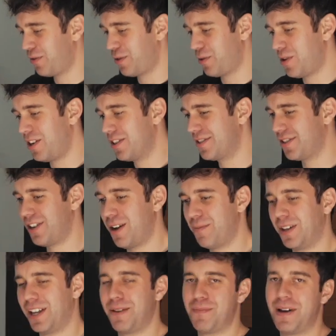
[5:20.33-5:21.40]
for a while, so now
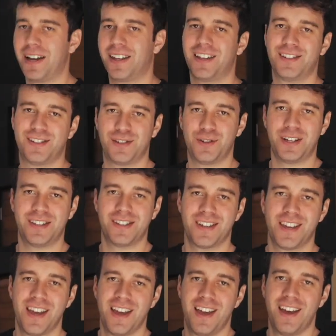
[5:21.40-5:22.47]
I'm getting back into it.
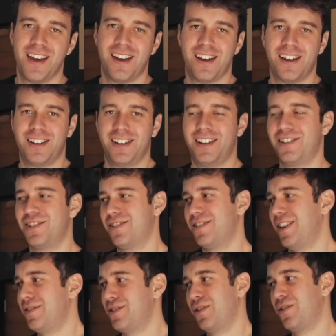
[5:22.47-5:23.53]
And it just
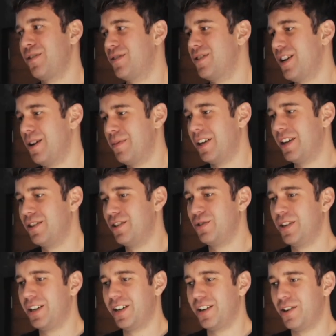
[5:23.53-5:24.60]
saves a lot of time again
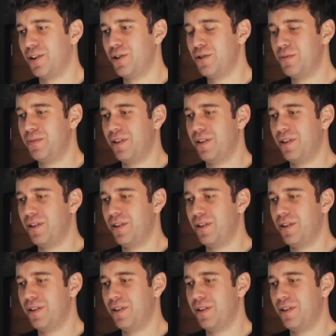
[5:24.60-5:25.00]
doing it at home.